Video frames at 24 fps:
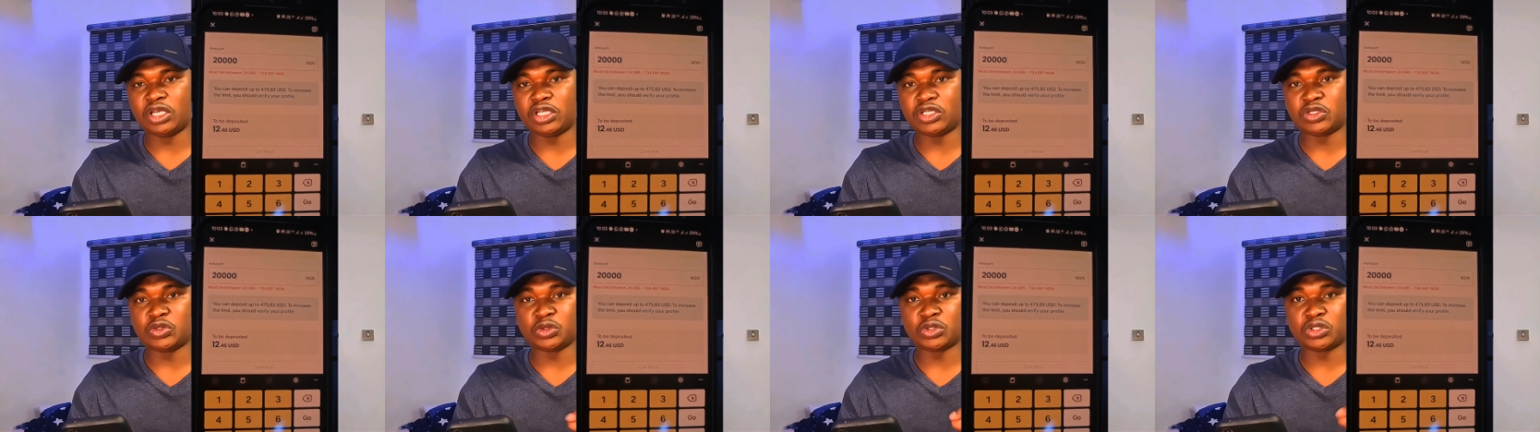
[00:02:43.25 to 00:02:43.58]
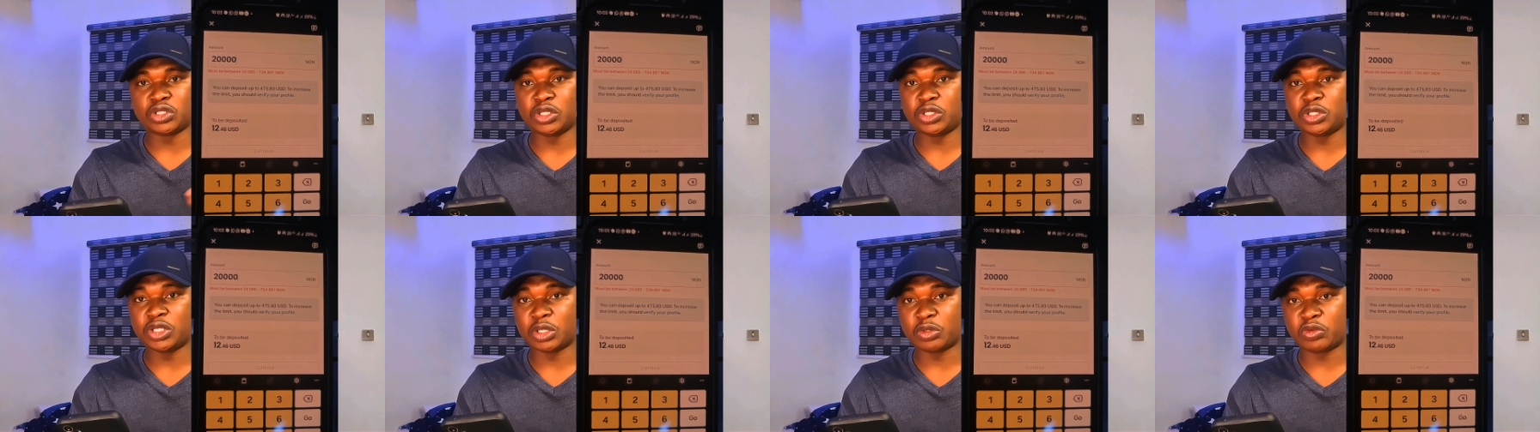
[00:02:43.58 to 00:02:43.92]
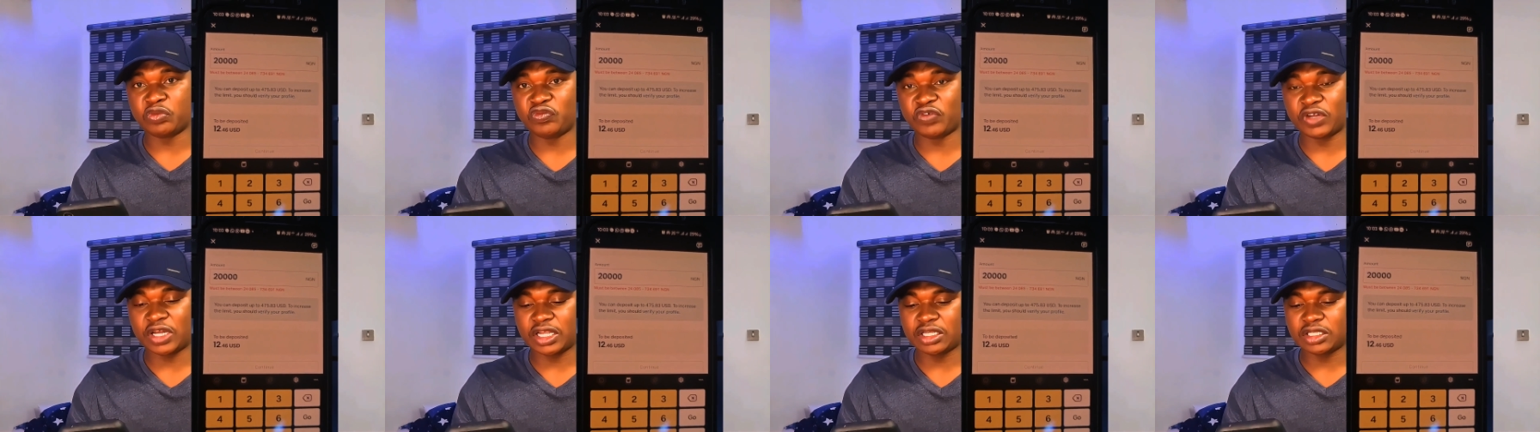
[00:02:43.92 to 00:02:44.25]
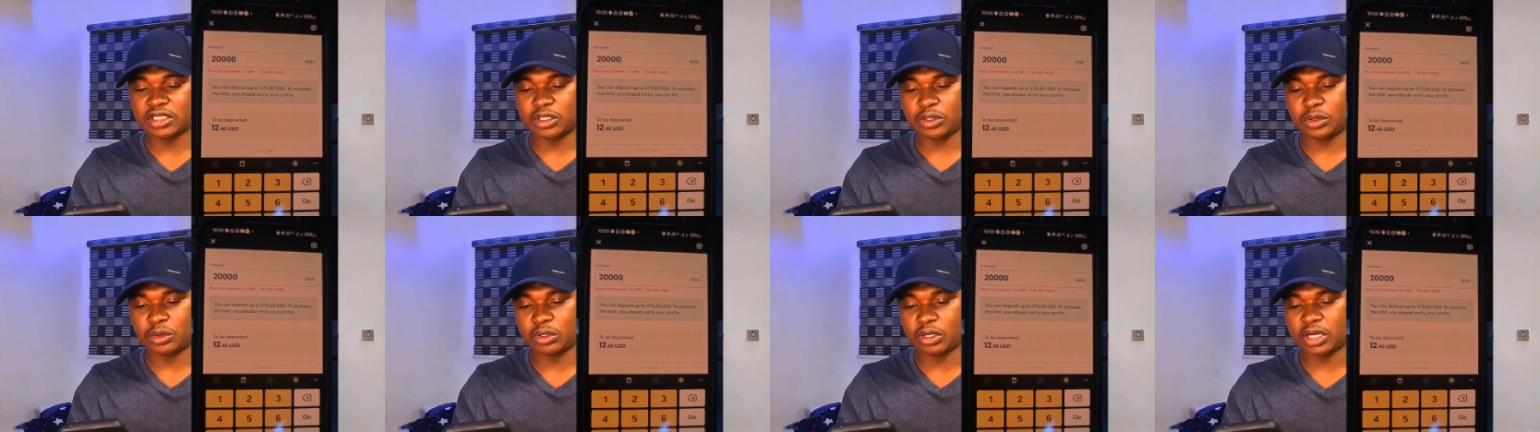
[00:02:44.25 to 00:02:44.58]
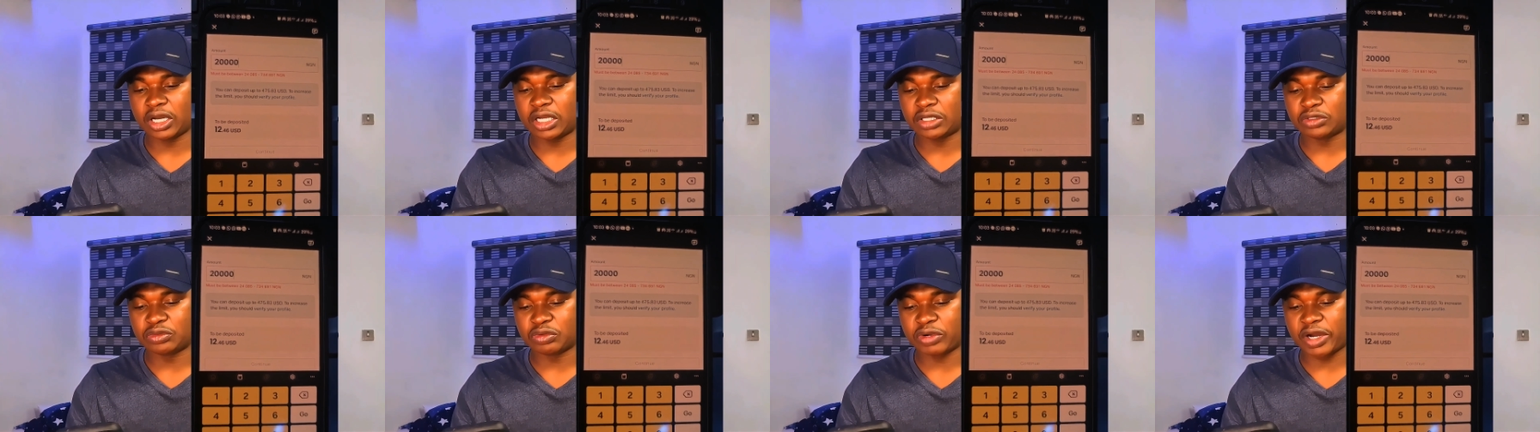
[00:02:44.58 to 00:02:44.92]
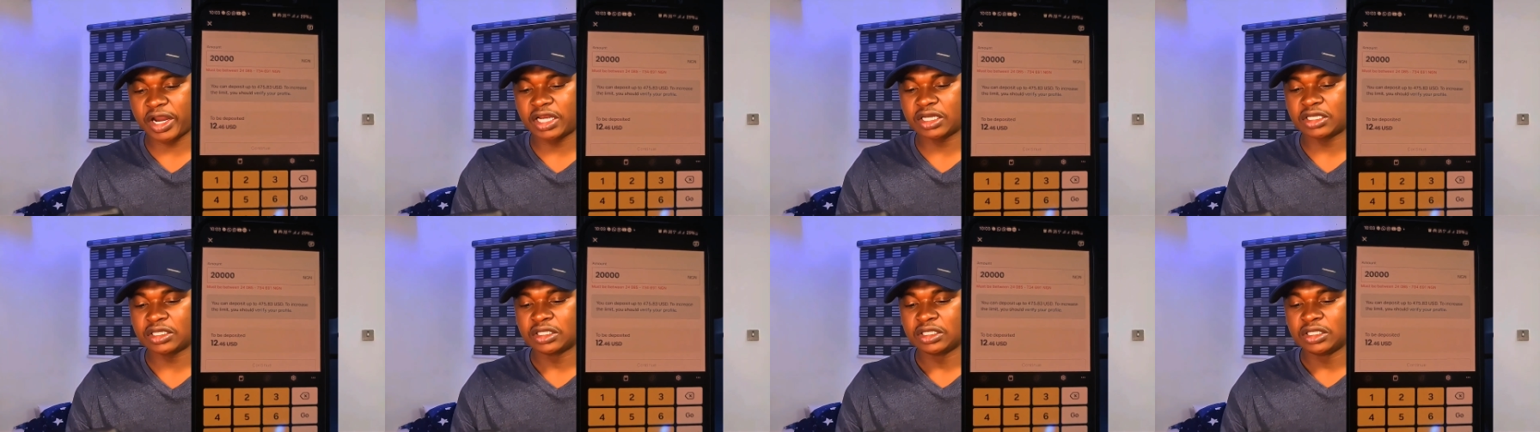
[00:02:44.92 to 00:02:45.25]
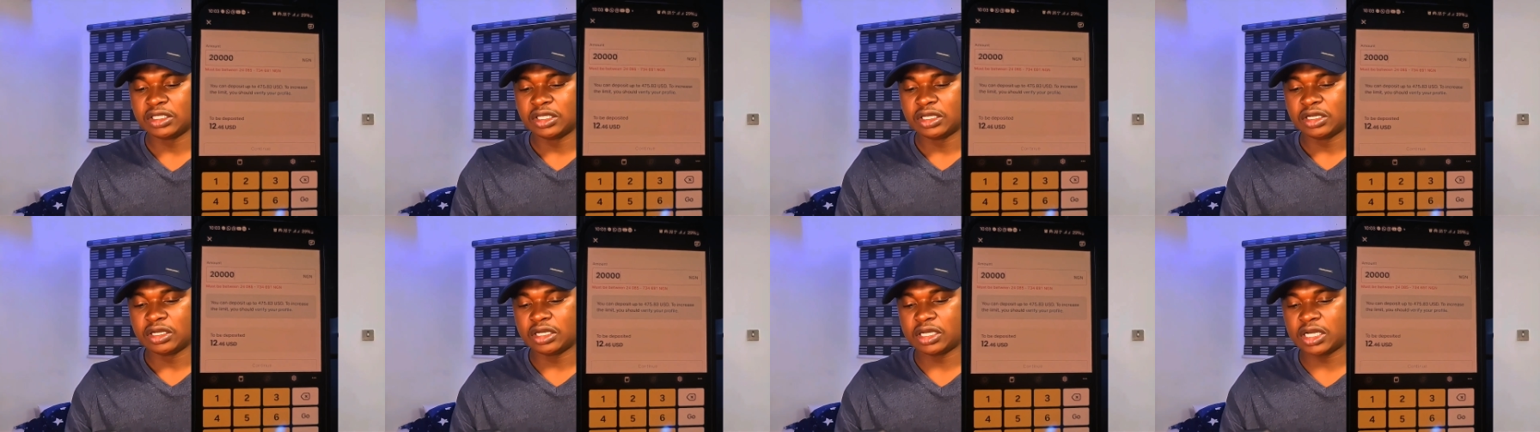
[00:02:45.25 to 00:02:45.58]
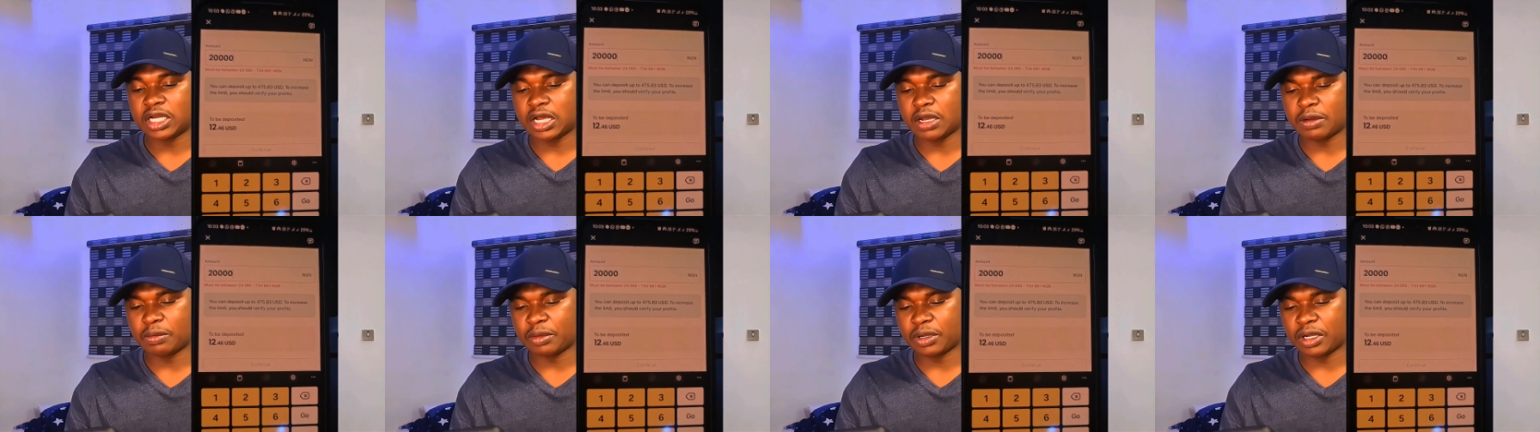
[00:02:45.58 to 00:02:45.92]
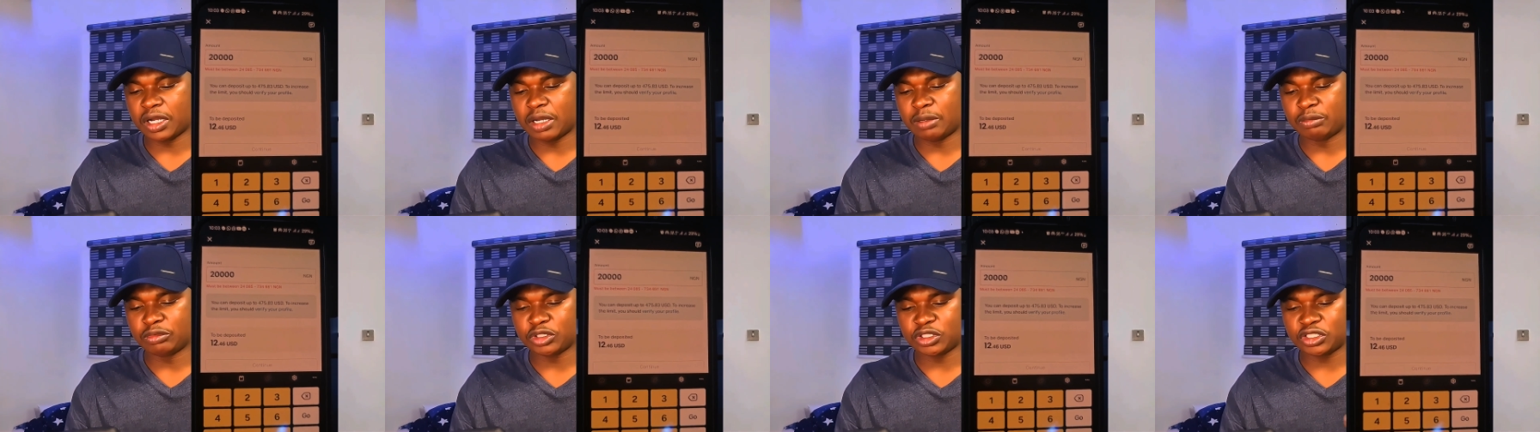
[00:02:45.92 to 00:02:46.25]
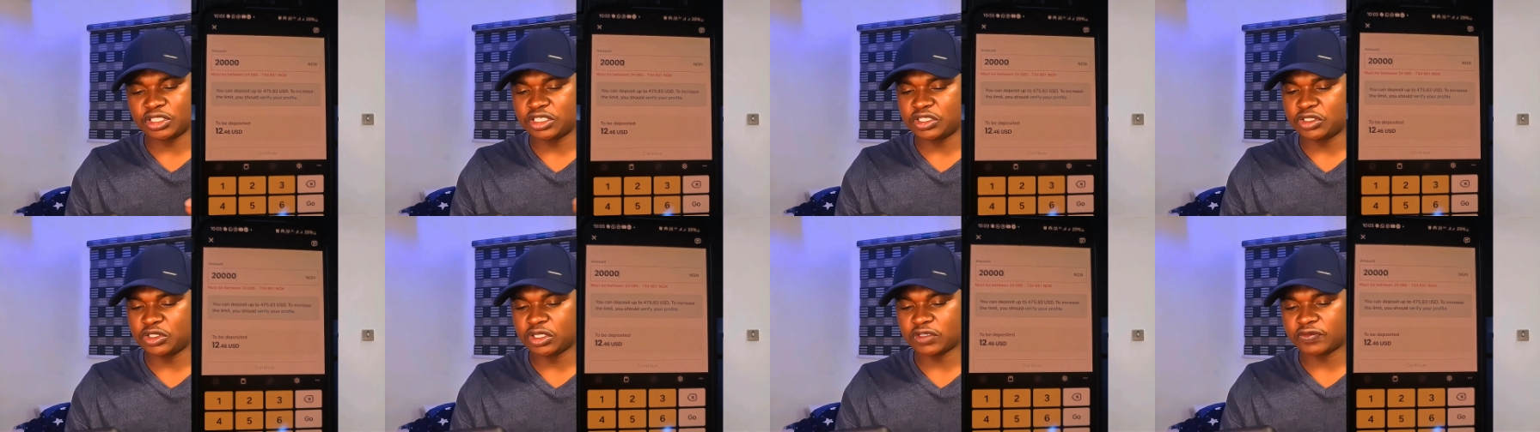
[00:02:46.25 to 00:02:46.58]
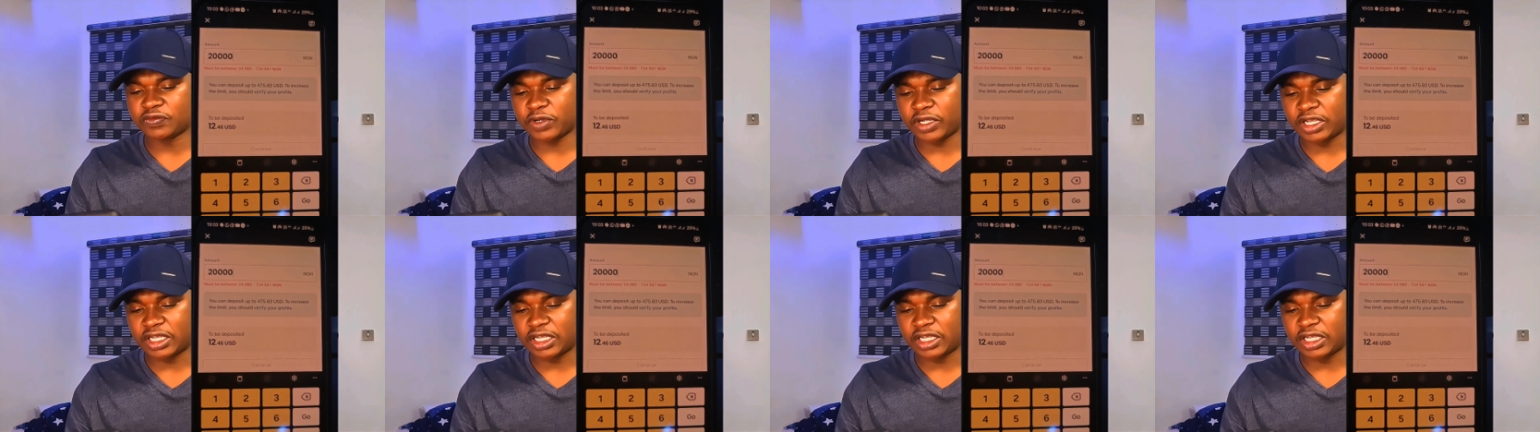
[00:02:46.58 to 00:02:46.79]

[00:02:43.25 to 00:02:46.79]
Okay, it is in dollars. When you withdraw it to your account, it will